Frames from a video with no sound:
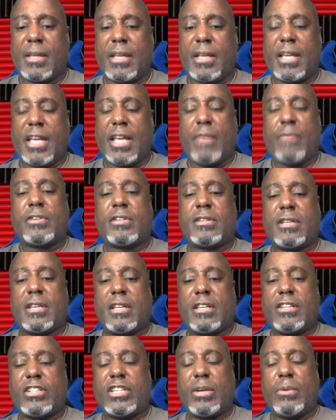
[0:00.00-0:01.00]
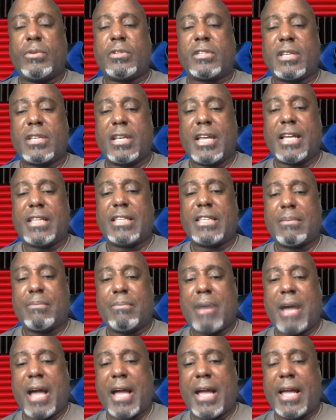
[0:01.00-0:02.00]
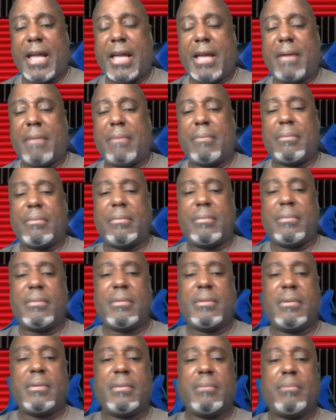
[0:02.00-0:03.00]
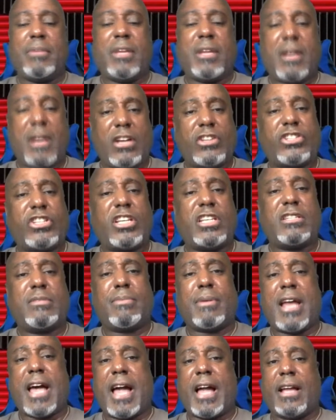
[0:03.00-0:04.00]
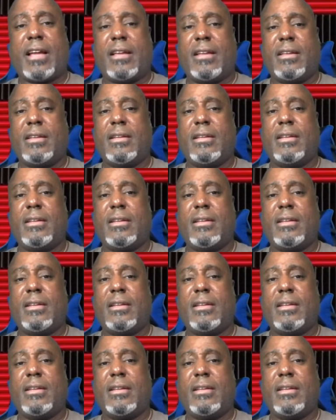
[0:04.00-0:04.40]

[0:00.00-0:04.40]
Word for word: She was selected by him because she's black.